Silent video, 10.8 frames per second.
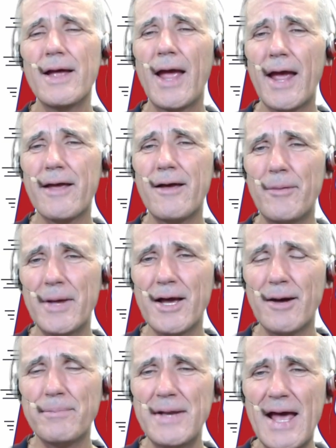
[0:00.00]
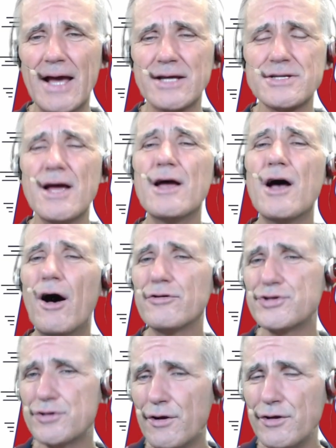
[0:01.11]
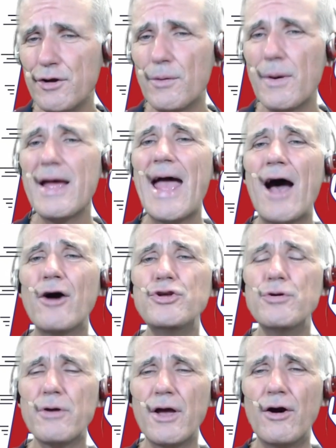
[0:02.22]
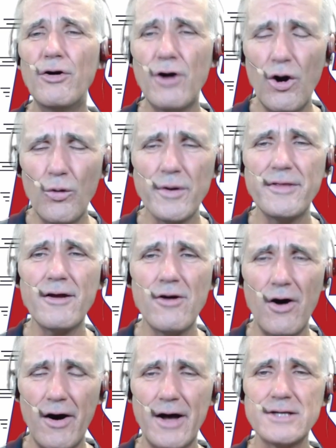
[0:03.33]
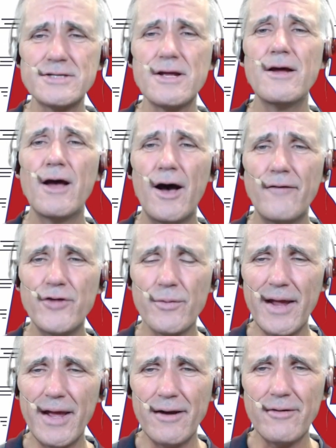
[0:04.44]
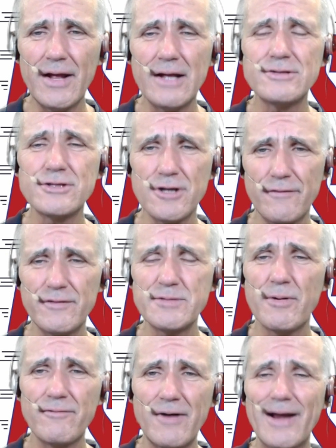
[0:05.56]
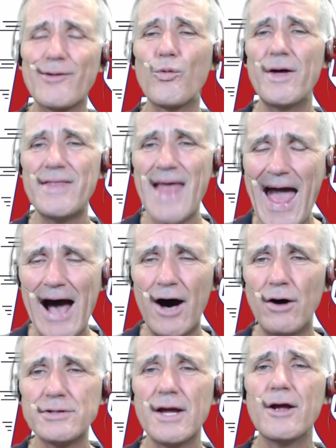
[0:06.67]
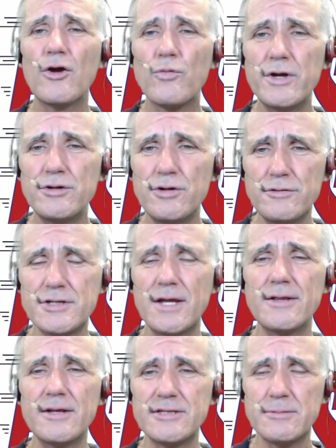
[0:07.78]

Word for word: and coming up next, I'll show you how you can lower the cost of your internet service provider without reducing this,